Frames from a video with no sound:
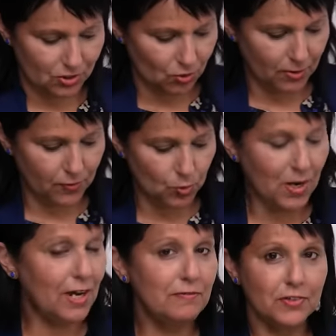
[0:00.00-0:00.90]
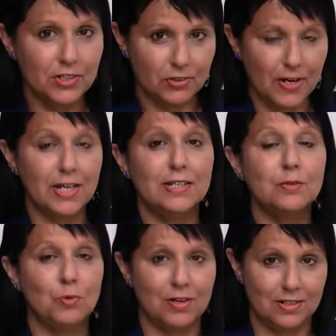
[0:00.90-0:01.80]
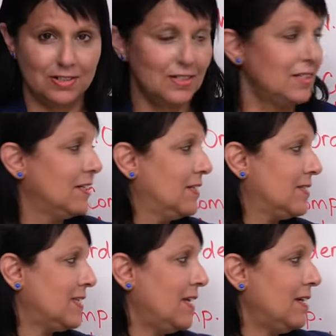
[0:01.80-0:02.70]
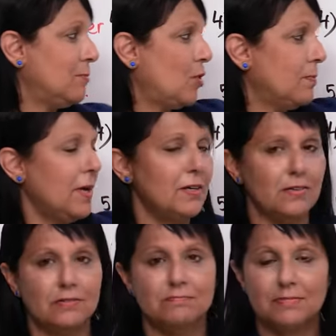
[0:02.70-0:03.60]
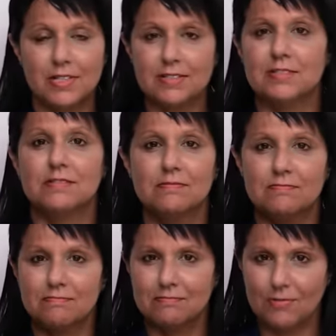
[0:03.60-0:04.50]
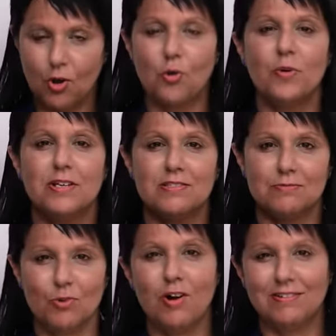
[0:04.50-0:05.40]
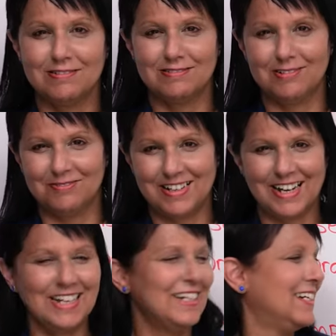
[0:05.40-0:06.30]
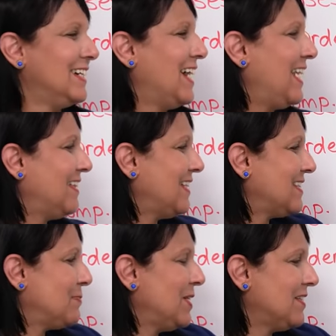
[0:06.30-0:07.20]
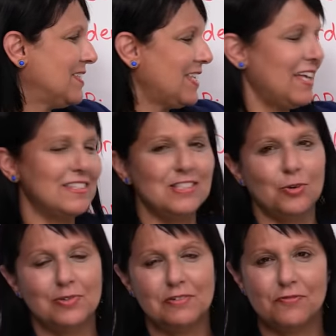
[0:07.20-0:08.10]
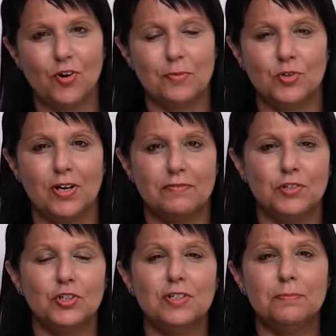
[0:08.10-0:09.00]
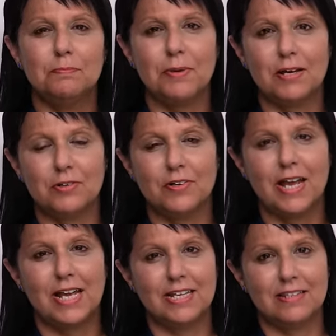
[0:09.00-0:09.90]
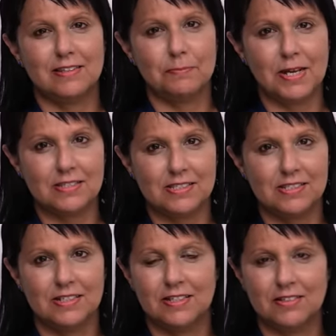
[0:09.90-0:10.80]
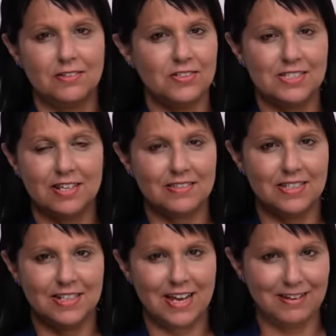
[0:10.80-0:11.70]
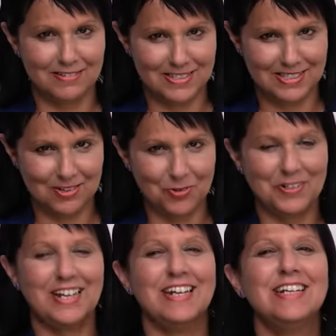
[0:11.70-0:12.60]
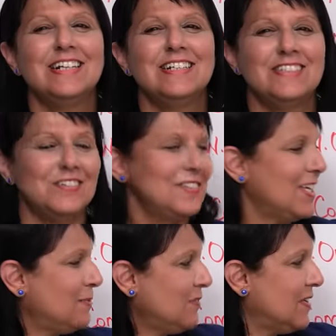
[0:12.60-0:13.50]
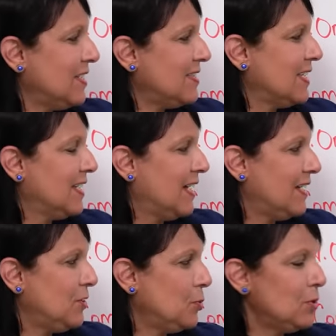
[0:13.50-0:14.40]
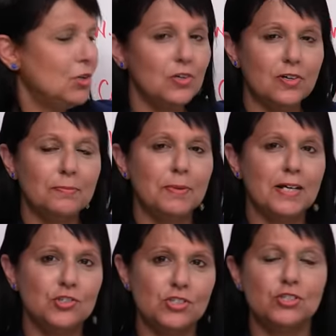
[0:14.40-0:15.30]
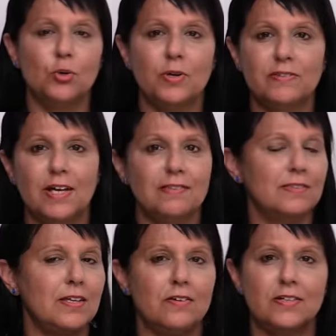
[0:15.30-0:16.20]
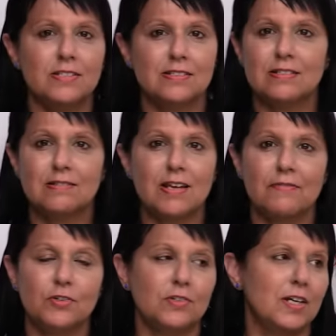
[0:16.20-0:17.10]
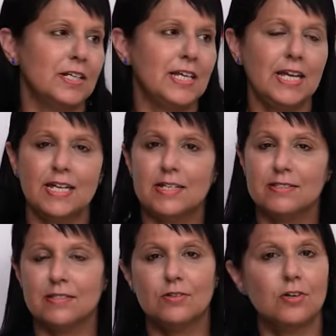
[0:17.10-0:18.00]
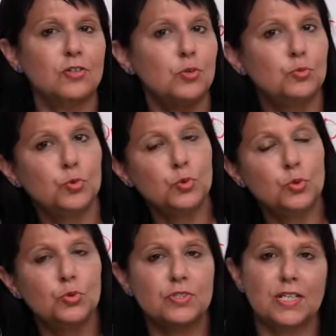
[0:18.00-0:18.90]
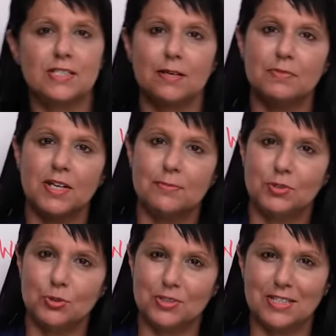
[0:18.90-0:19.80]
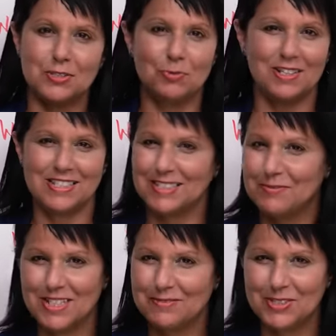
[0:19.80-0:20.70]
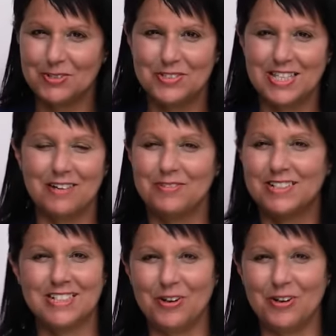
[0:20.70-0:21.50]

So if you ever hear anyone saying more better, it's always wrong, okay? And that's because that's the only form. You have good, better, and the best. There is nothing else, okay? So some of these you learn by just knowing that there is never a case, there are no rules that sometimes you use this one and sometimes you use that one.